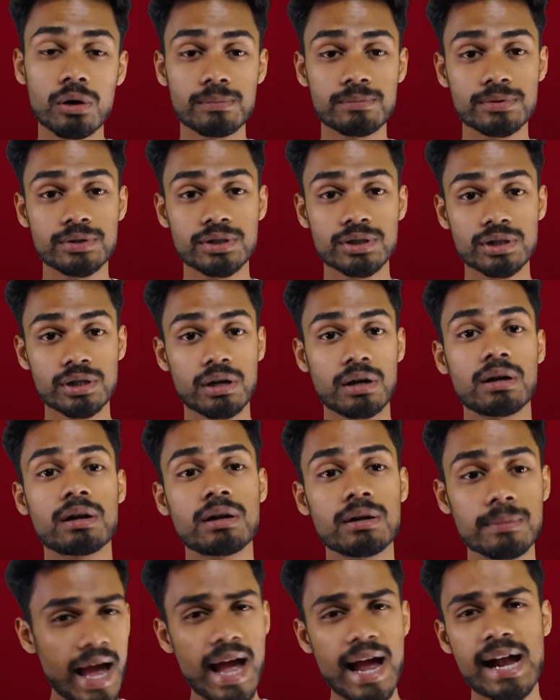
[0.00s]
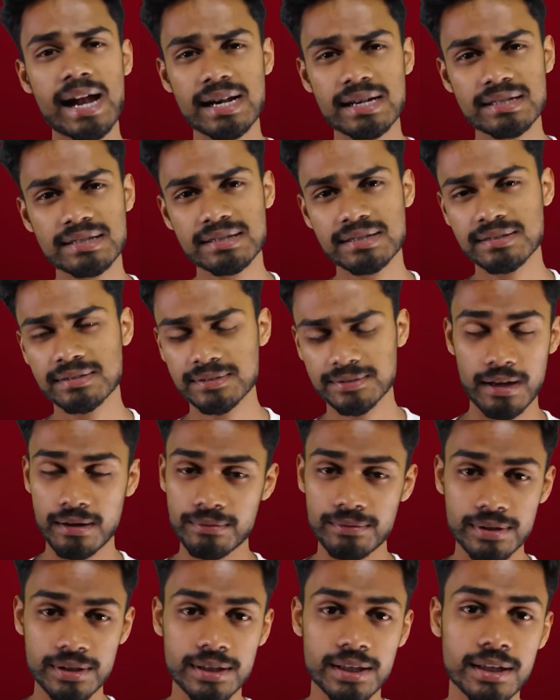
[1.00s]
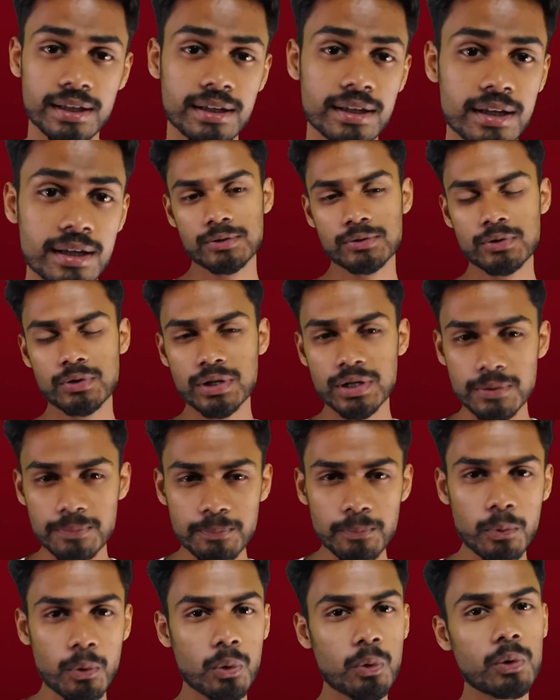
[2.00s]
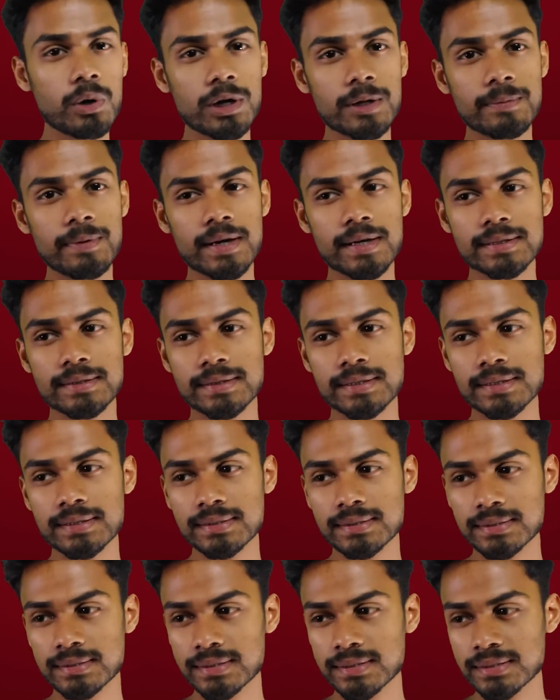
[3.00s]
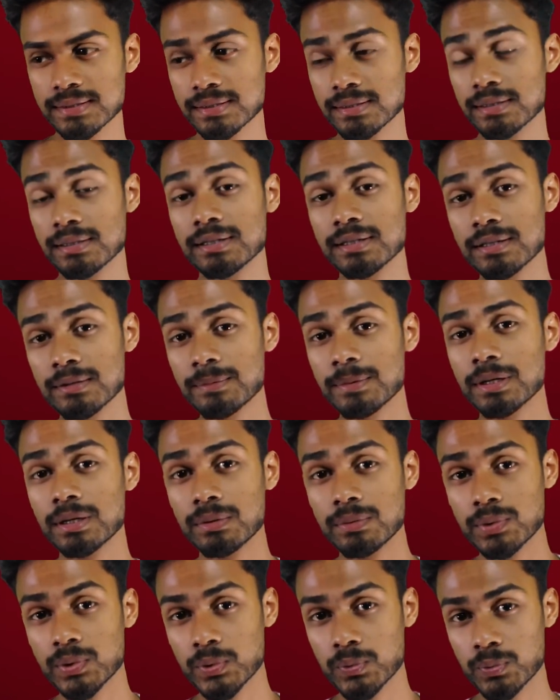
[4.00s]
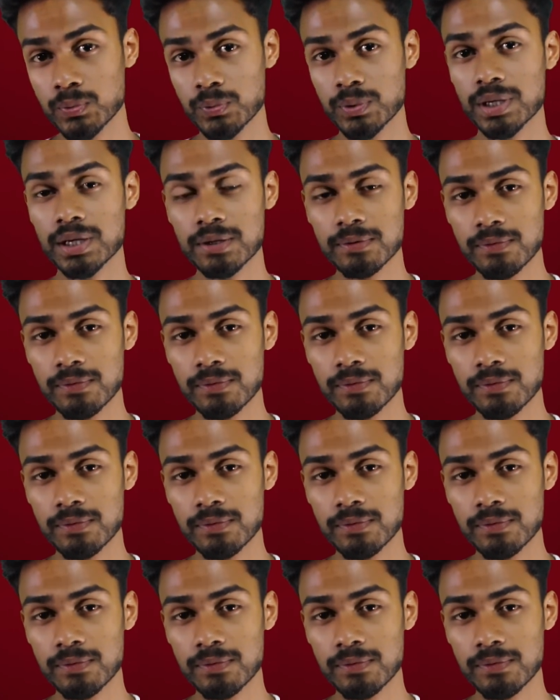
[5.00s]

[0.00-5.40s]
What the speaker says: of junk, ads, everything. So in Poco devices, this is a little bit of tweak